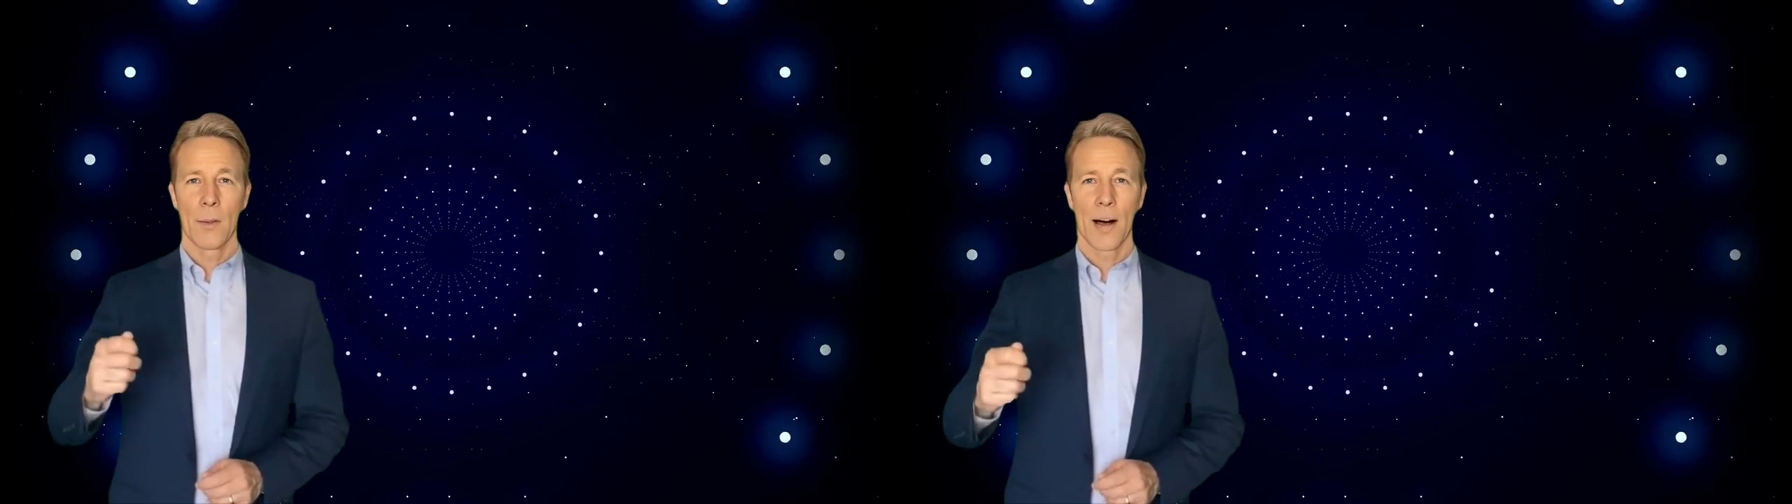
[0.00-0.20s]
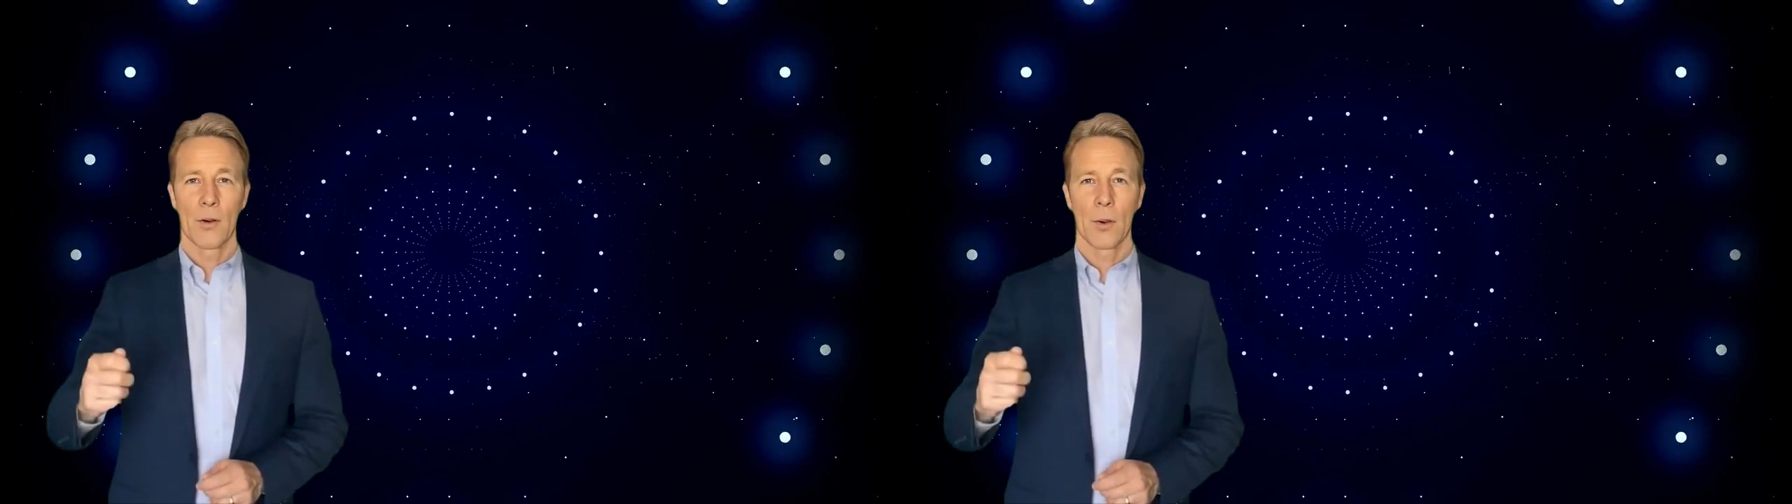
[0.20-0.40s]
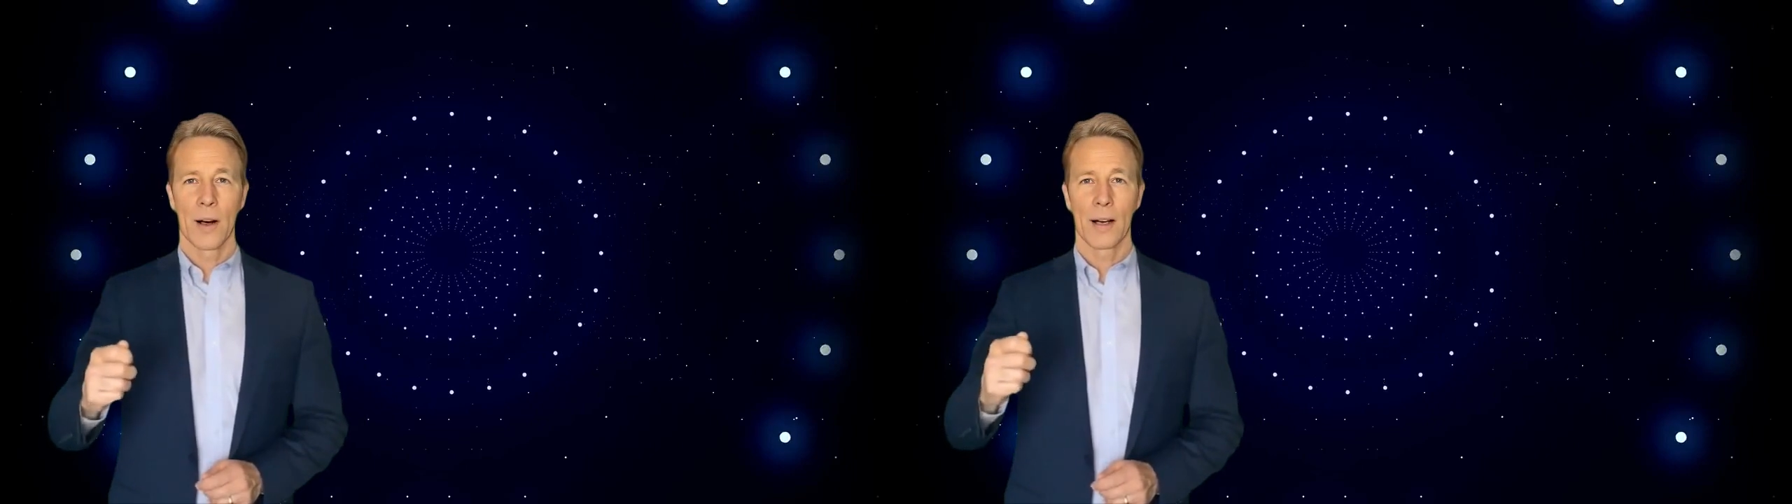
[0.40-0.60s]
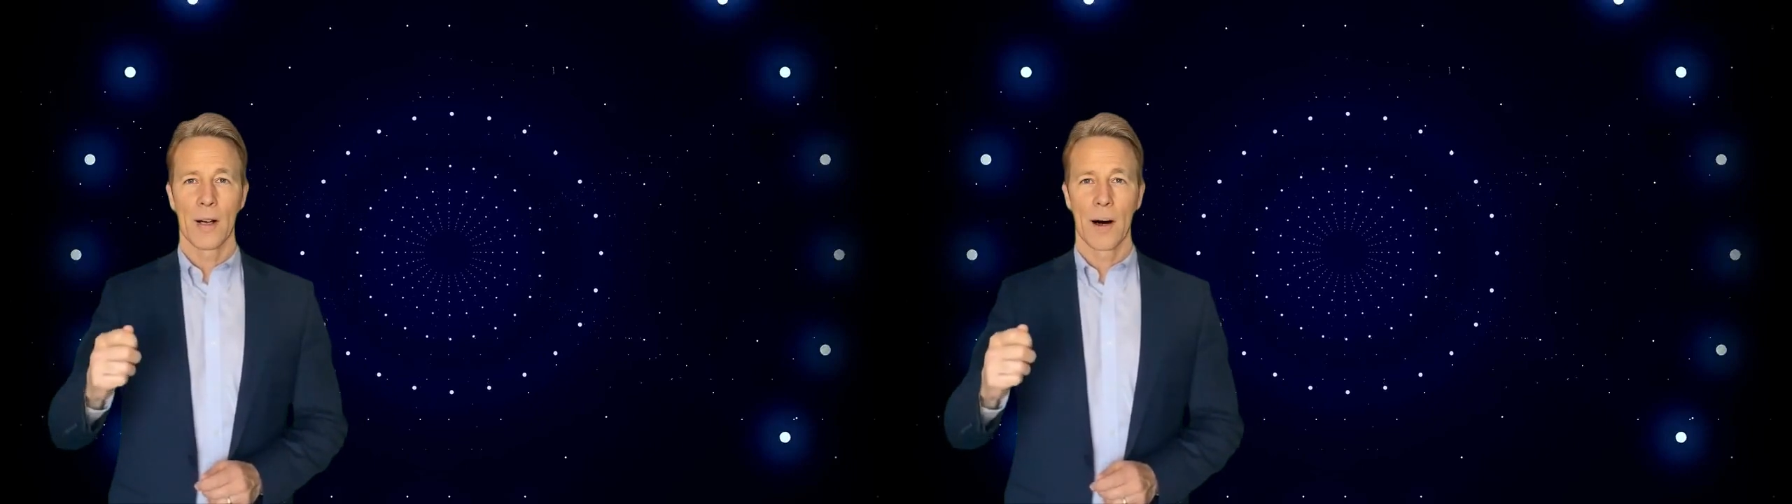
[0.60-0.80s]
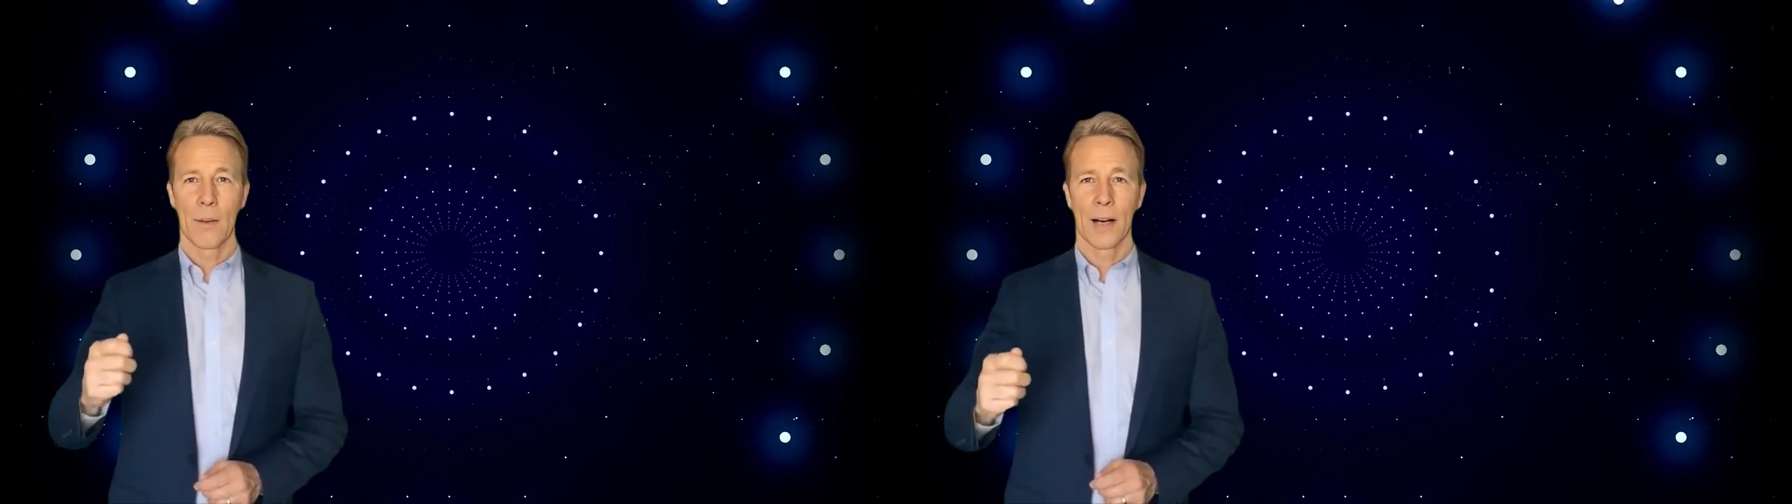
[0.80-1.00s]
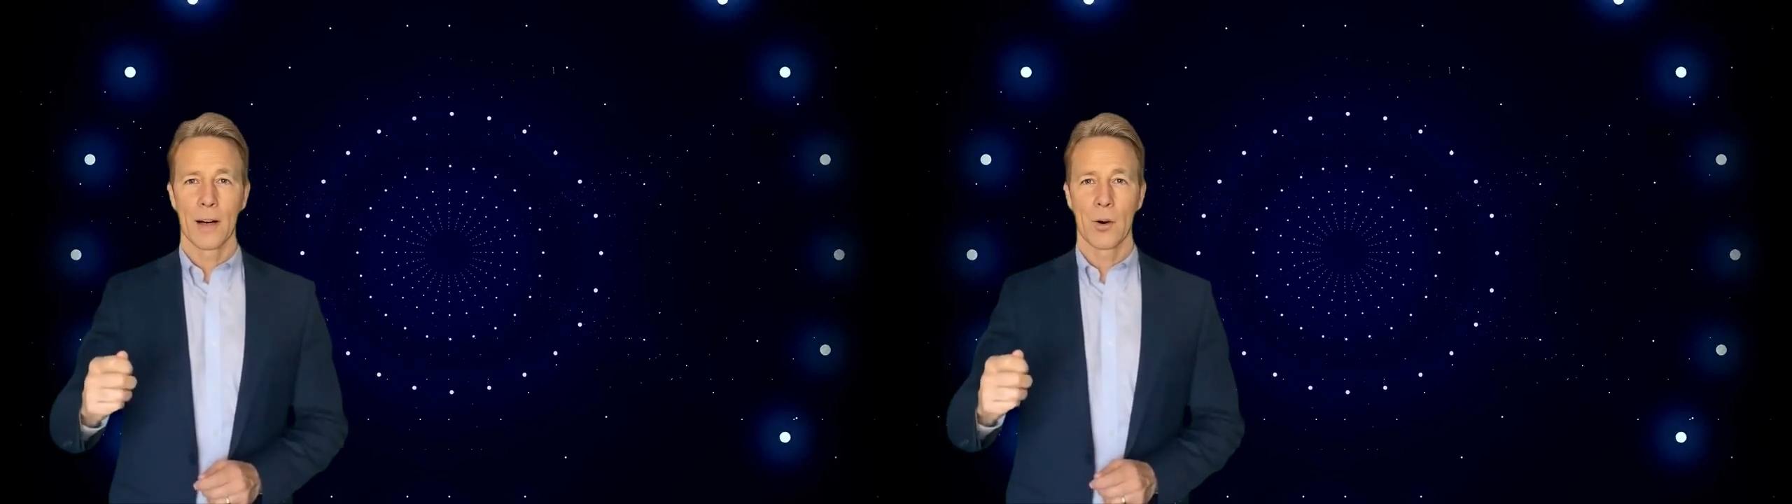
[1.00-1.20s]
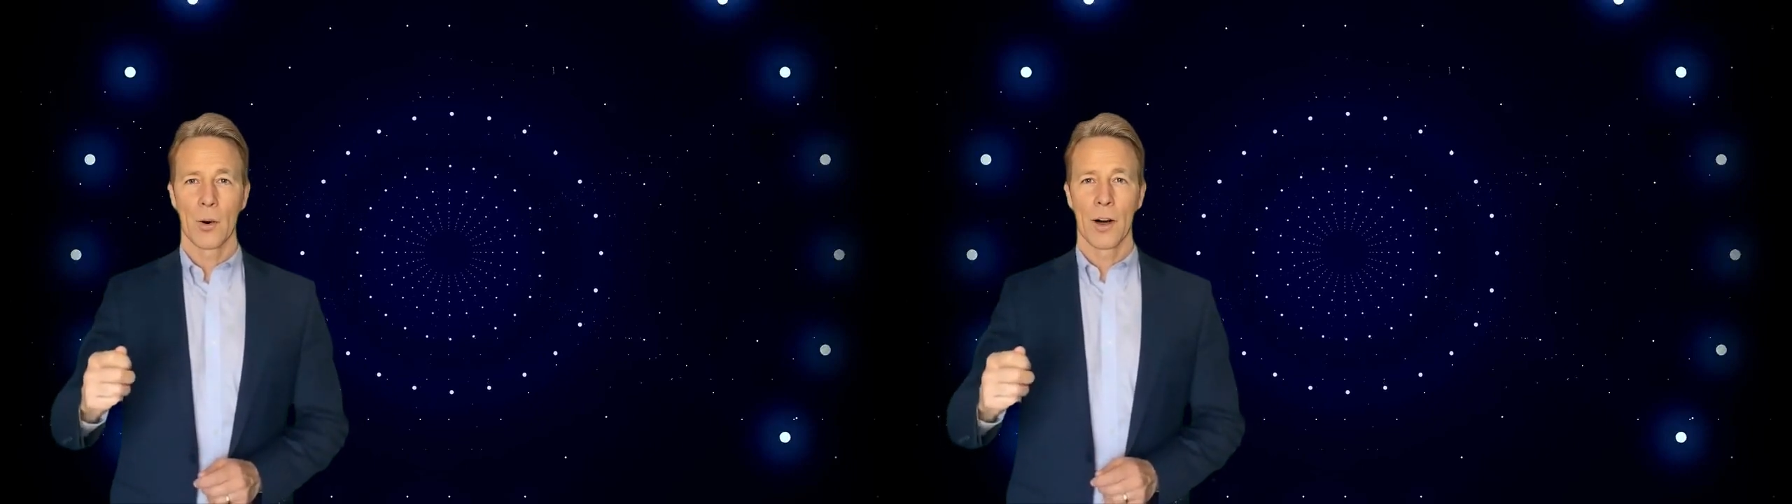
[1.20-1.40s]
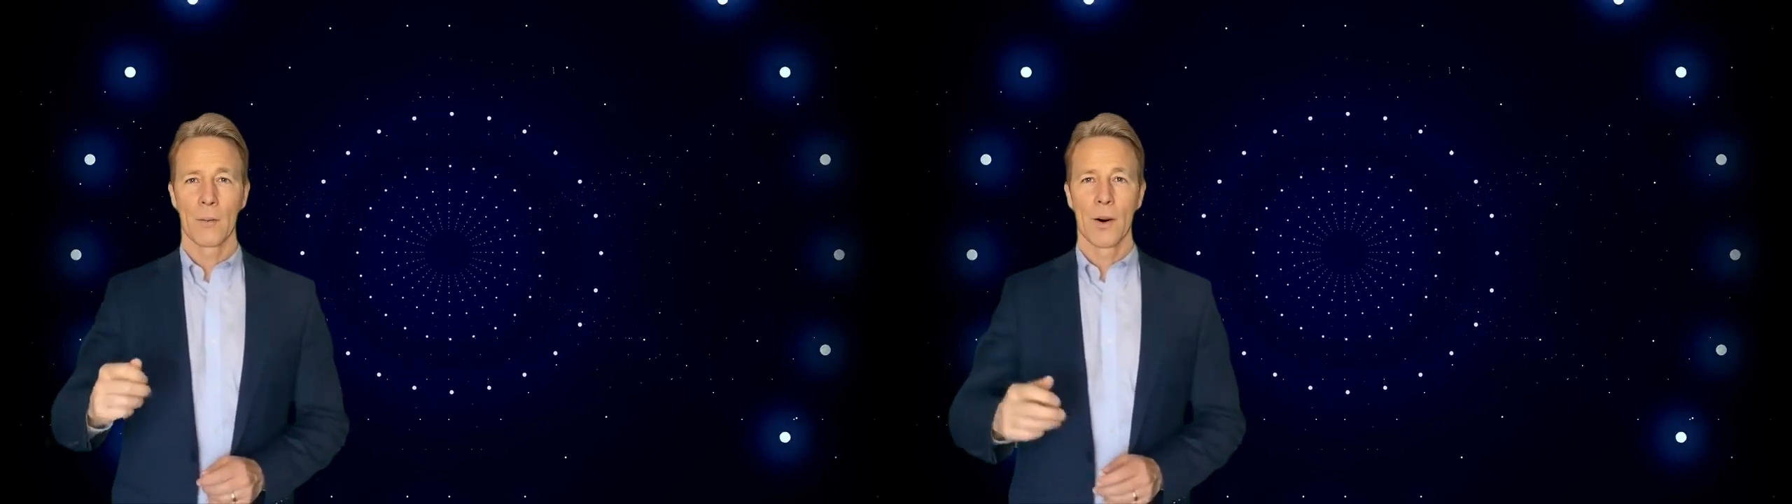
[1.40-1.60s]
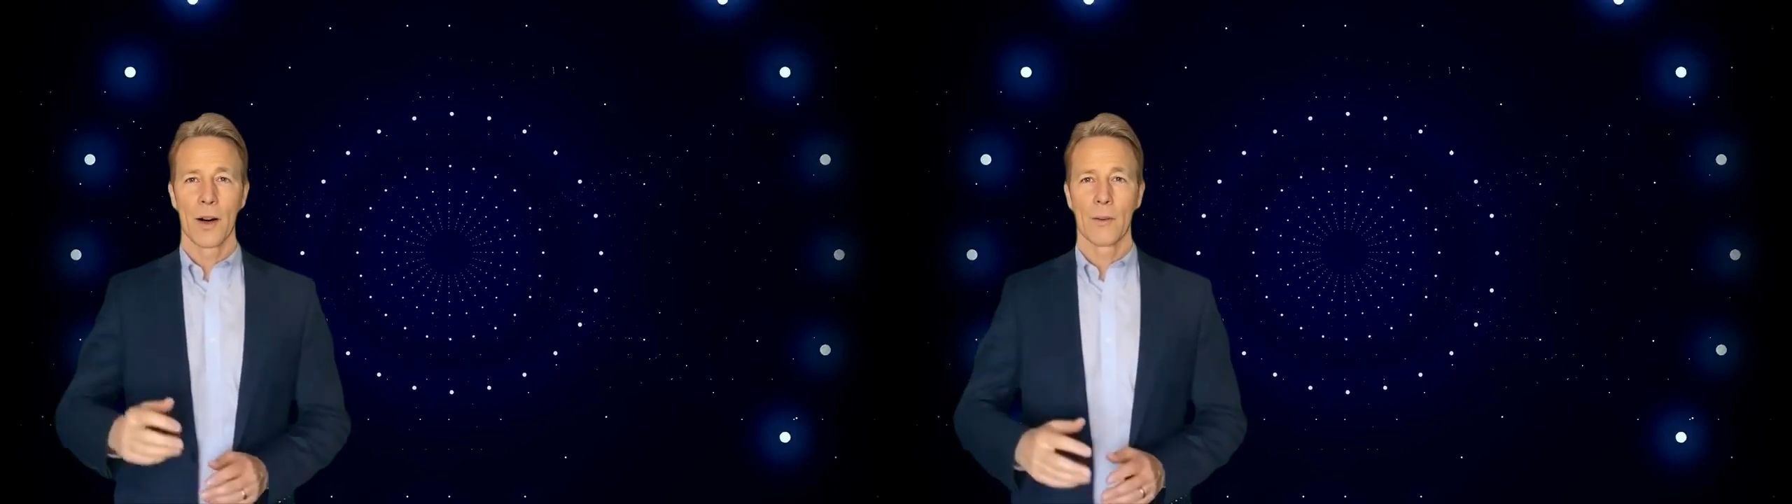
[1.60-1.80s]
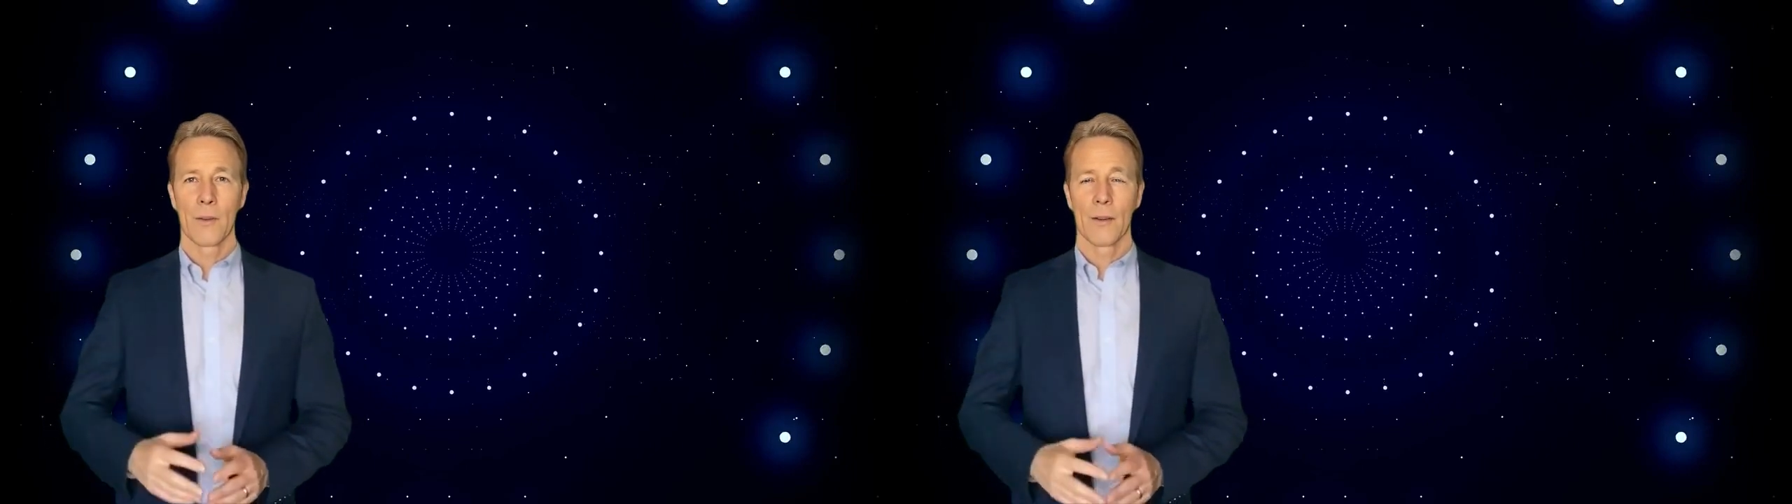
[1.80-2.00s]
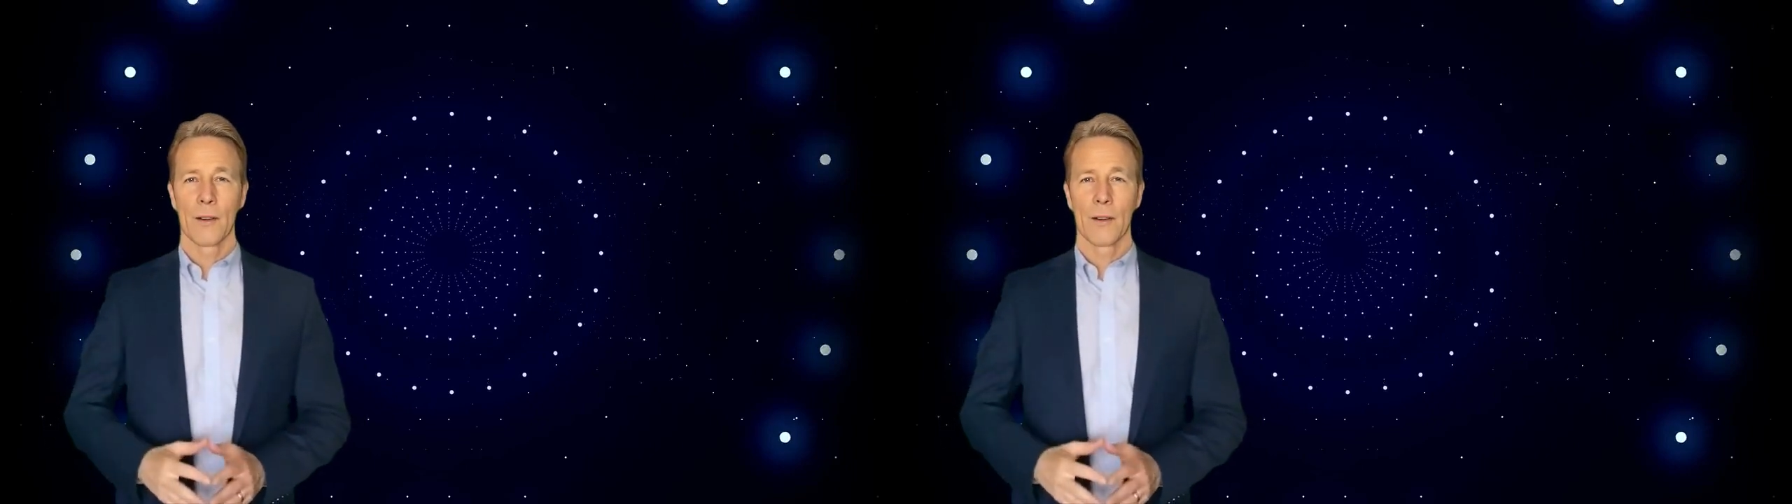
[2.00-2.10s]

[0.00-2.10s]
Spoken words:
macroeconomic equilibrium.